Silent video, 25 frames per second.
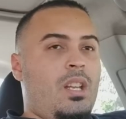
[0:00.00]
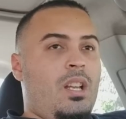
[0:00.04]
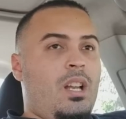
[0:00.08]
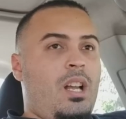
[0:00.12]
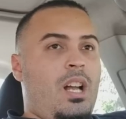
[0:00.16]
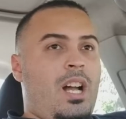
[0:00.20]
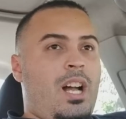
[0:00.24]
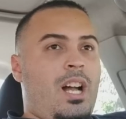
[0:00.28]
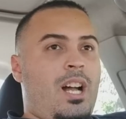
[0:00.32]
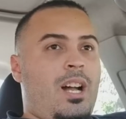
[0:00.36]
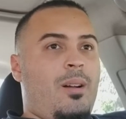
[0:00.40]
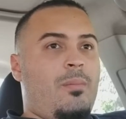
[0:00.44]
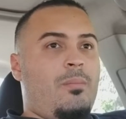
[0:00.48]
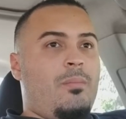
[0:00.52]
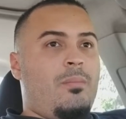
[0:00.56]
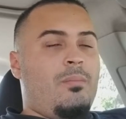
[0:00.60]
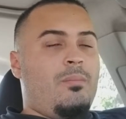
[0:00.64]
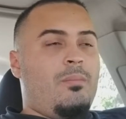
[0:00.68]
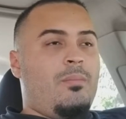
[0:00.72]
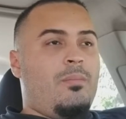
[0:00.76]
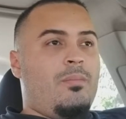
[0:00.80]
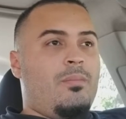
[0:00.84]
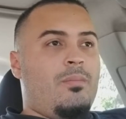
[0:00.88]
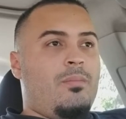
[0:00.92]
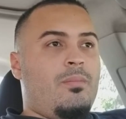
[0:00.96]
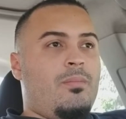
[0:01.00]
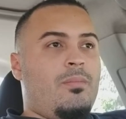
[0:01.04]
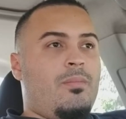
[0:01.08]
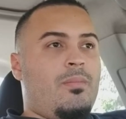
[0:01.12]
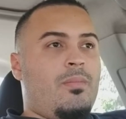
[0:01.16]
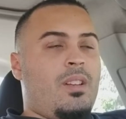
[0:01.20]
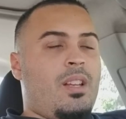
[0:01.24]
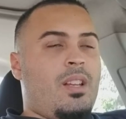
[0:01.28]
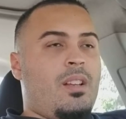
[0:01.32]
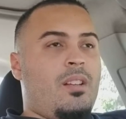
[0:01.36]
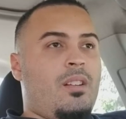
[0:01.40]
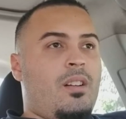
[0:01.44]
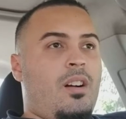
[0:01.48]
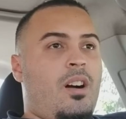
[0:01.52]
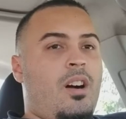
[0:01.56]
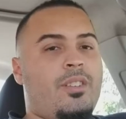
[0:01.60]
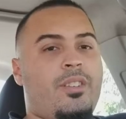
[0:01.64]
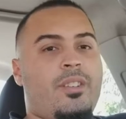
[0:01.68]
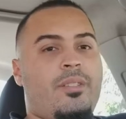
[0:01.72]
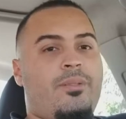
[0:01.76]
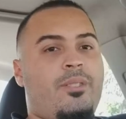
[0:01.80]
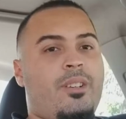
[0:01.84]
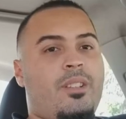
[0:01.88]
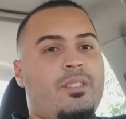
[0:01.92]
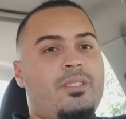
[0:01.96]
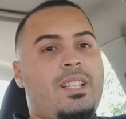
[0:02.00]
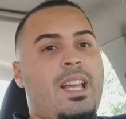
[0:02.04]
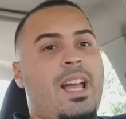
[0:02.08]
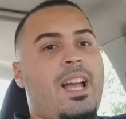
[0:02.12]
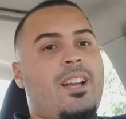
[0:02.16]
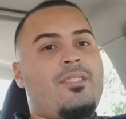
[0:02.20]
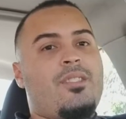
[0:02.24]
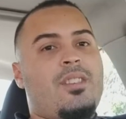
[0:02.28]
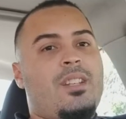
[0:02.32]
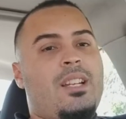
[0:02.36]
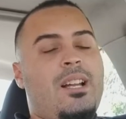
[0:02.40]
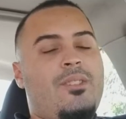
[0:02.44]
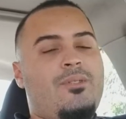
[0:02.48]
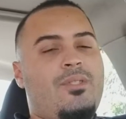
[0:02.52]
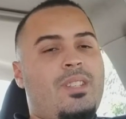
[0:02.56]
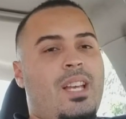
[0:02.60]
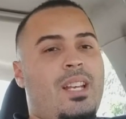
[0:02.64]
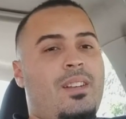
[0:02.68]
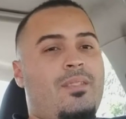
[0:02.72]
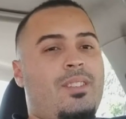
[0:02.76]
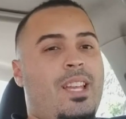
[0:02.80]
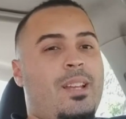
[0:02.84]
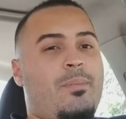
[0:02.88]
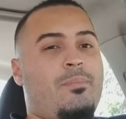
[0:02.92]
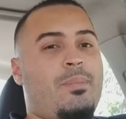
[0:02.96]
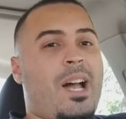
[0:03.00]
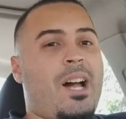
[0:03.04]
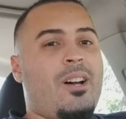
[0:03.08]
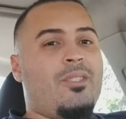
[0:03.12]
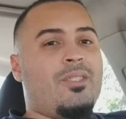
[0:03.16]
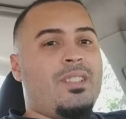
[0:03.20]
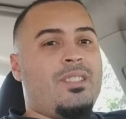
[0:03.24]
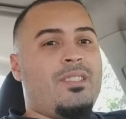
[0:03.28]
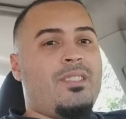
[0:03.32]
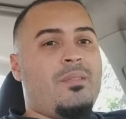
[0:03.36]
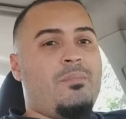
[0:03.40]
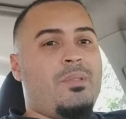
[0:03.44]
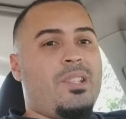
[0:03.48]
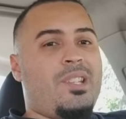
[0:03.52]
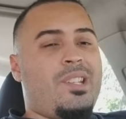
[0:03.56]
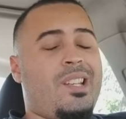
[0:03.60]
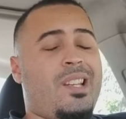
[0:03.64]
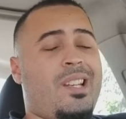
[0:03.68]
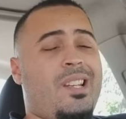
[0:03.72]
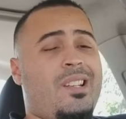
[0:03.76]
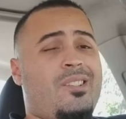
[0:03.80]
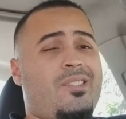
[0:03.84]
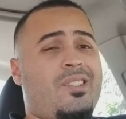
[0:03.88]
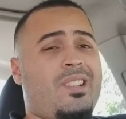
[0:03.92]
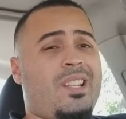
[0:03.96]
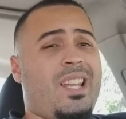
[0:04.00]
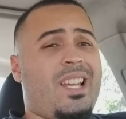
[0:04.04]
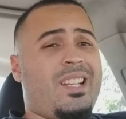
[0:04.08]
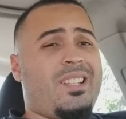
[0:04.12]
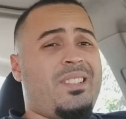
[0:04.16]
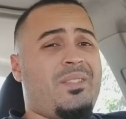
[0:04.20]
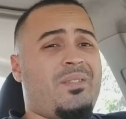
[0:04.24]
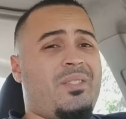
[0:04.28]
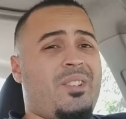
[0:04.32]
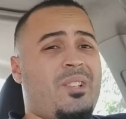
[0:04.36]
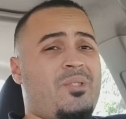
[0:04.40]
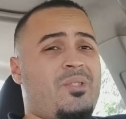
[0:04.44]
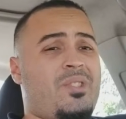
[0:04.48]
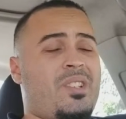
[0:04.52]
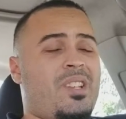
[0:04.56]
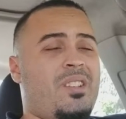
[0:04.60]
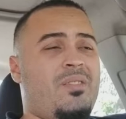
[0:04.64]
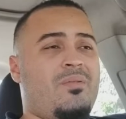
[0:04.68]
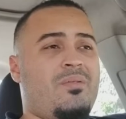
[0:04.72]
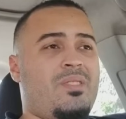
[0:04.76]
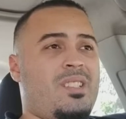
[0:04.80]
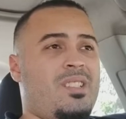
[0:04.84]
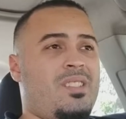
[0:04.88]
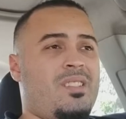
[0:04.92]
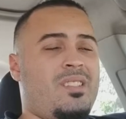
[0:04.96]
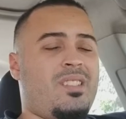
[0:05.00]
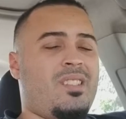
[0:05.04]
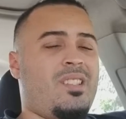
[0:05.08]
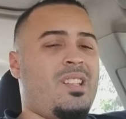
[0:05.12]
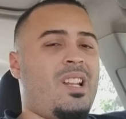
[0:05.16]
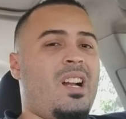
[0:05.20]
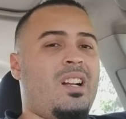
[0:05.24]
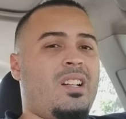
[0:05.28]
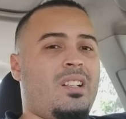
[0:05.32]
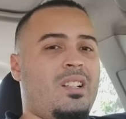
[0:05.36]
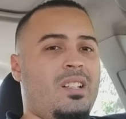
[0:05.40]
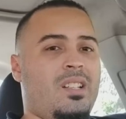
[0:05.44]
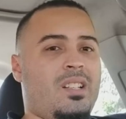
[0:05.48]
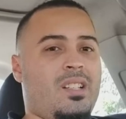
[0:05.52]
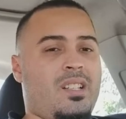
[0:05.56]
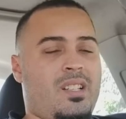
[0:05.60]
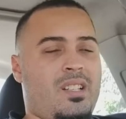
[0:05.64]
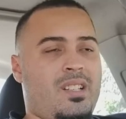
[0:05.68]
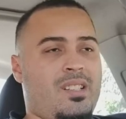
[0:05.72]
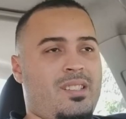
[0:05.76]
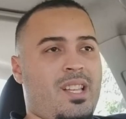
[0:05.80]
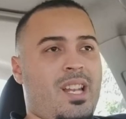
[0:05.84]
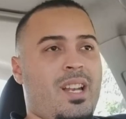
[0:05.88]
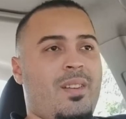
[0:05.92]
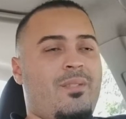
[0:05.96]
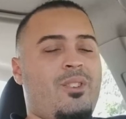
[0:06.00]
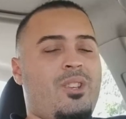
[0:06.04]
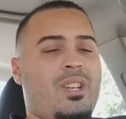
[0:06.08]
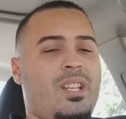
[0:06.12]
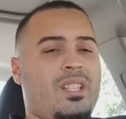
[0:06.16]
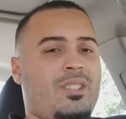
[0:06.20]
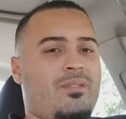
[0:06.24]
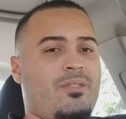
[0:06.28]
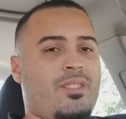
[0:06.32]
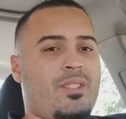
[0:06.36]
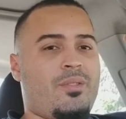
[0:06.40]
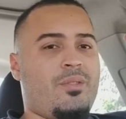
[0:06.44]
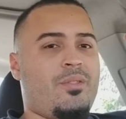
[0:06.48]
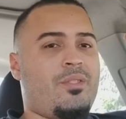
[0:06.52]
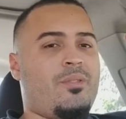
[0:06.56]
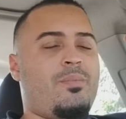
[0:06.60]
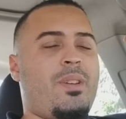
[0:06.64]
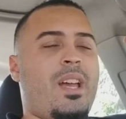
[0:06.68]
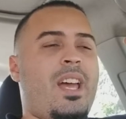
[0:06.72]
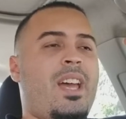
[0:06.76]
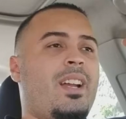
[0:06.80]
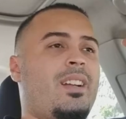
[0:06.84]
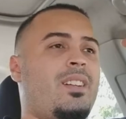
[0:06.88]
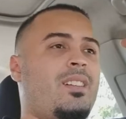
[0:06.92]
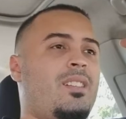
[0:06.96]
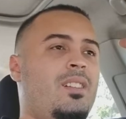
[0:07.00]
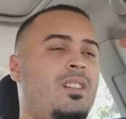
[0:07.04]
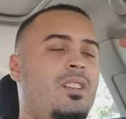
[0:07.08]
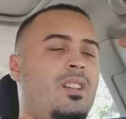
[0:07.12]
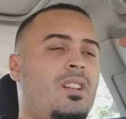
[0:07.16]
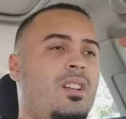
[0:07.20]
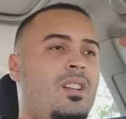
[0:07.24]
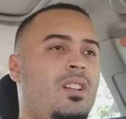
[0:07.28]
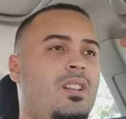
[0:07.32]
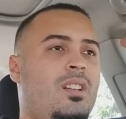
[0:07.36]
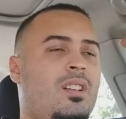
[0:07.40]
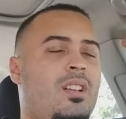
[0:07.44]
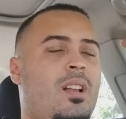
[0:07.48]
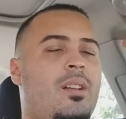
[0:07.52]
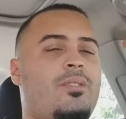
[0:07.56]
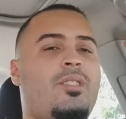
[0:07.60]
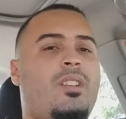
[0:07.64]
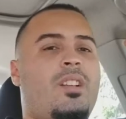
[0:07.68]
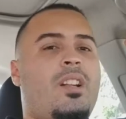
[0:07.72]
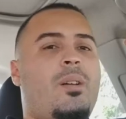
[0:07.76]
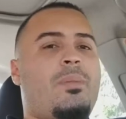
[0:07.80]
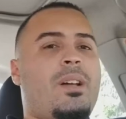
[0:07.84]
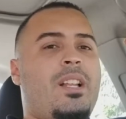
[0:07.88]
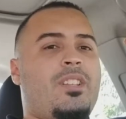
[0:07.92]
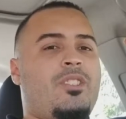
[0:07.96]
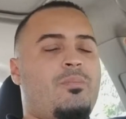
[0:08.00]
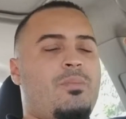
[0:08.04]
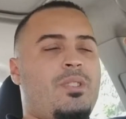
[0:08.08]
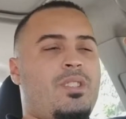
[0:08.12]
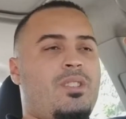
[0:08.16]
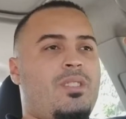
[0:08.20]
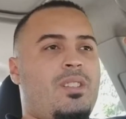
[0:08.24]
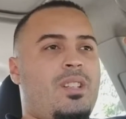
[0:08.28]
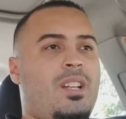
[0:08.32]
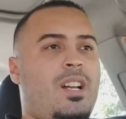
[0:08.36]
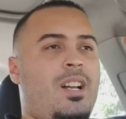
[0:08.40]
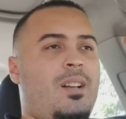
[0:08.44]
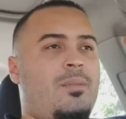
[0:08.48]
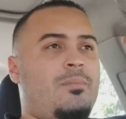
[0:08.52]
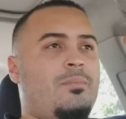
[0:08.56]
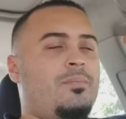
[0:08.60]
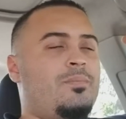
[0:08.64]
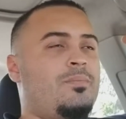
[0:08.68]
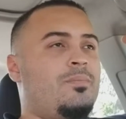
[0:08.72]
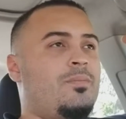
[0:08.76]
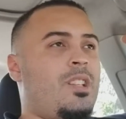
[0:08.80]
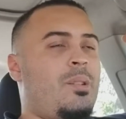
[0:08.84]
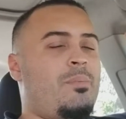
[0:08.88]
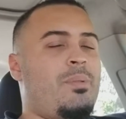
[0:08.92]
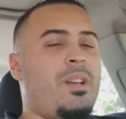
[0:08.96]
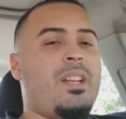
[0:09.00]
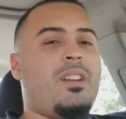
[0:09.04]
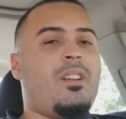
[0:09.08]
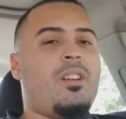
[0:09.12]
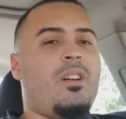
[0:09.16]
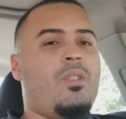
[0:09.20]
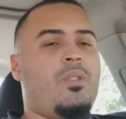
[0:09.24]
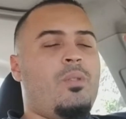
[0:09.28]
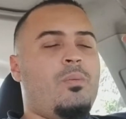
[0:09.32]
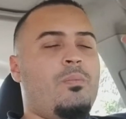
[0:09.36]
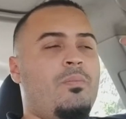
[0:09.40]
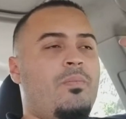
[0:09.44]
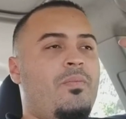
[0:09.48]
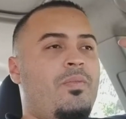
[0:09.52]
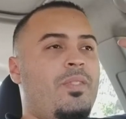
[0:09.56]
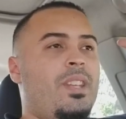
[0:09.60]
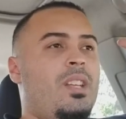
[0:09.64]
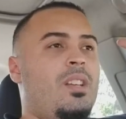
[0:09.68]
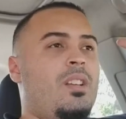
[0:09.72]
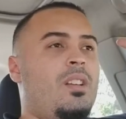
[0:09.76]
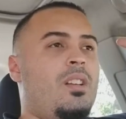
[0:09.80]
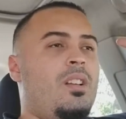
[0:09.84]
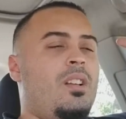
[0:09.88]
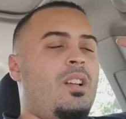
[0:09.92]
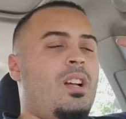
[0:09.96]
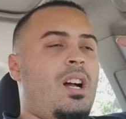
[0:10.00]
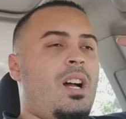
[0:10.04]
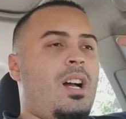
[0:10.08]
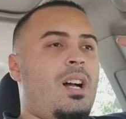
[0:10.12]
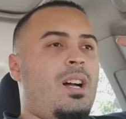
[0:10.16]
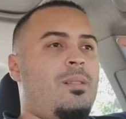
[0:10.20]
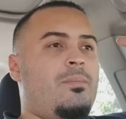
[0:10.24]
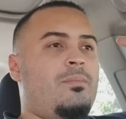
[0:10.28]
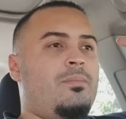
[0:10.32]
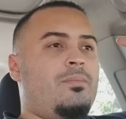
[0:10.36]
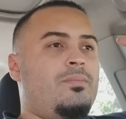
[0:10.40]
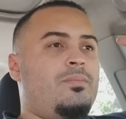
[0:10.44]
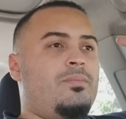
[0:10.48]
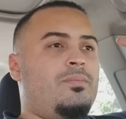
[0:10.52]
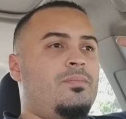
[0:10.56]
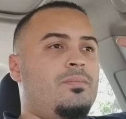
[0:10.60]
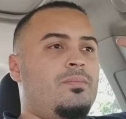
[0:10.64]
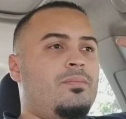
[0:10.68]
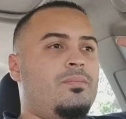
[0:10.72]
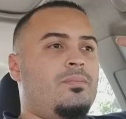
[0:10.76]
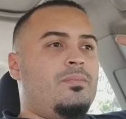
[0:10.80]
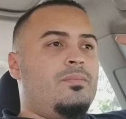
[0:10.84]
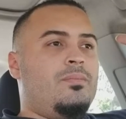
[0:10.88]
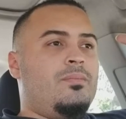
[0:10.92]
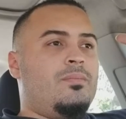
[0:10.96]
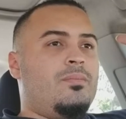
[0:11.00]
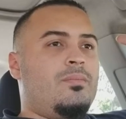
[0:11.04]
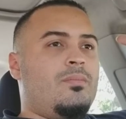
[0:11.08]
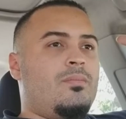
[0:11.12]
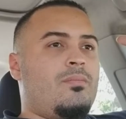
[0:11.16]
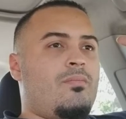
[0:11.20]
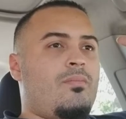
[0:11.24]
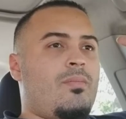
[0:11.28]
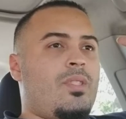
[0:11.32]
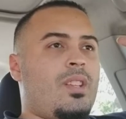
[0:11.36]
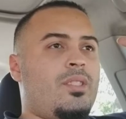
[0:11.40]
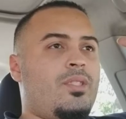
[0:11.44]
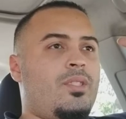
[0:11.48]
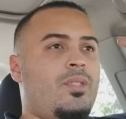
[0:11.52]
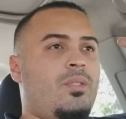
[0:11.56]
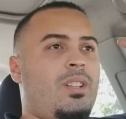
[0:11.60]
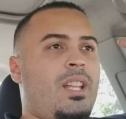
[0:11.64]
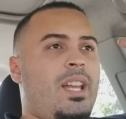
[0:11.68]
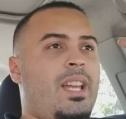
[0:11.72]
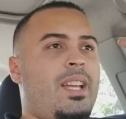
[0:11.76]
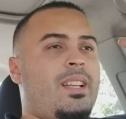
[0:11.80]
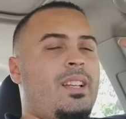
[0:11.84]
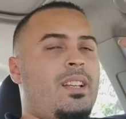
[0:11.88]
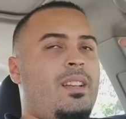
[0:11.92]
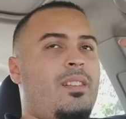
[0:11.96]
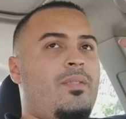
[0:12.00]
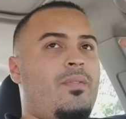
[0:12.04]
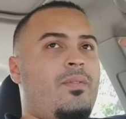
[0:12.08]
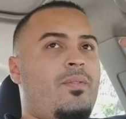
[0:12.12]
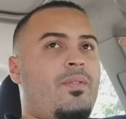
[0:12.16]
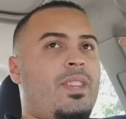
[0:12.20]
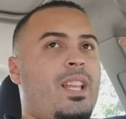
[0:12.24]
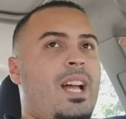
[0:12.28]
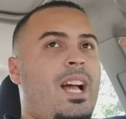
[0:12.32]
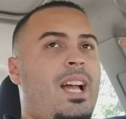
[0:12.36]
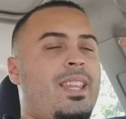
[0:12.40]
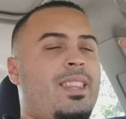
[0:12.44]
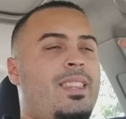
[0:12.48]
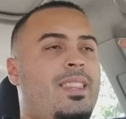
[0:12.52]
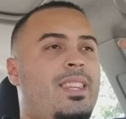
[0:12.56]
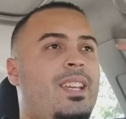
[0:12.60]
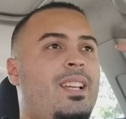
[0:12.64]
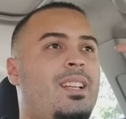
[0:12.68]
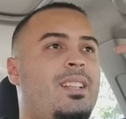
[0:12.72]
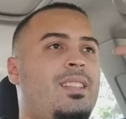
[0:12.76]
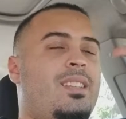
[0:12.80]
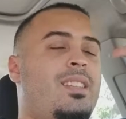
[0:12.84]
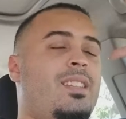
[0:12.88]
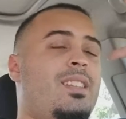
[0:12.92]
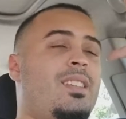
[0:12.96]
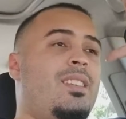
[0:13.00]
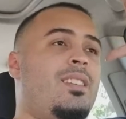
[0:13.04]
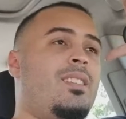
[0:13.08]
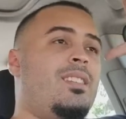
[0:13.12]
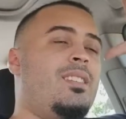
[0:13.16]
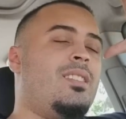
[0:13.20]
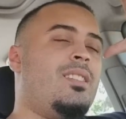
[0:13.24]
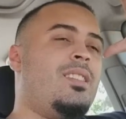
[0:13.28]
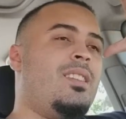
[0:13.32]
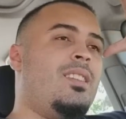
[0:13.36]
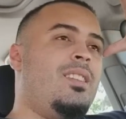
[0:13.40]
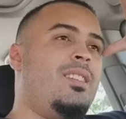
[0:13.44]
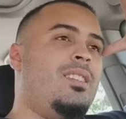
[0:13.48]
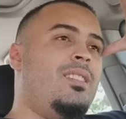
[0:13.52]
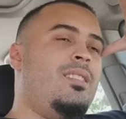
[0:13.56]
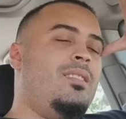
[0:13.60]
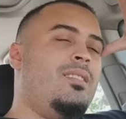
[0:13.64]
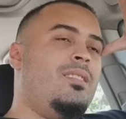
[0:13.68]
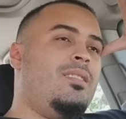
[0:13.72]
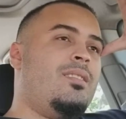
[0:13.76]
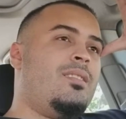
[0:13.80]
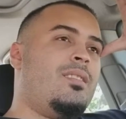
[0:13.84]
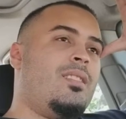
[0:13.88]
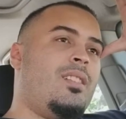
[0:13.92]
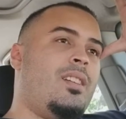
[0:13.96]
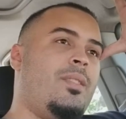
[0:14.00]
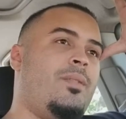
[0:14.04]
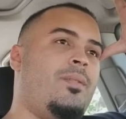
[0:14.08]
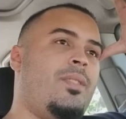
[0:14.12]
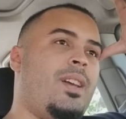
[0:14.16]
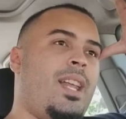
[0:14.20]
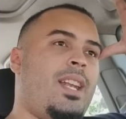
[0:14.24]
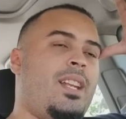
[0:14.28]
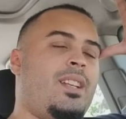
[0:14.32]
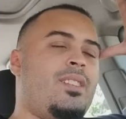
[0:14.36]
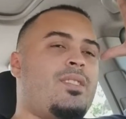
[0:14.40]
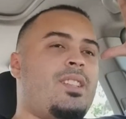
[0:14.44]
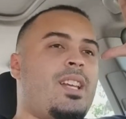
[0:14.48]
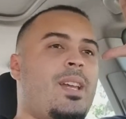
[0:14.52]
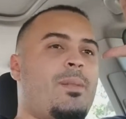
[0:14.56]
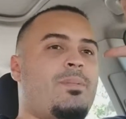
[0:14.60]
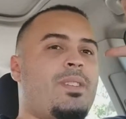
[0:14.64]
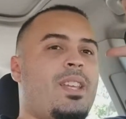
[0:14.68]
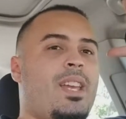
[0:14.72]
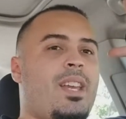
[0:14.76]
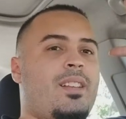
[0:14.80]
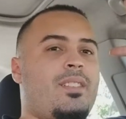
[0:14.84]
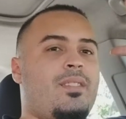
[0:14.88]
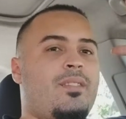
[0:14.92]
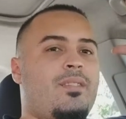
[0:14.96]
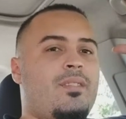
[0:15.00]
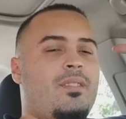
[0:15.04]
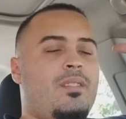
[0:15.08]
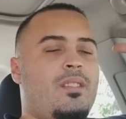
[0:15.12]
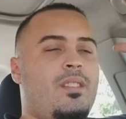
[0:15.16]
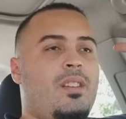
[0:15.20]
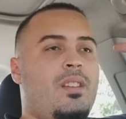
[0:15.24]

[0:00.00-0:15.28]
on the first action, outside of like Boundless Ambition and shit like Diversion, which is just not good, because then if you get the resource back, sorry, not Boundless Ambition, Abandon All Hope. So like, I think these advantage type decks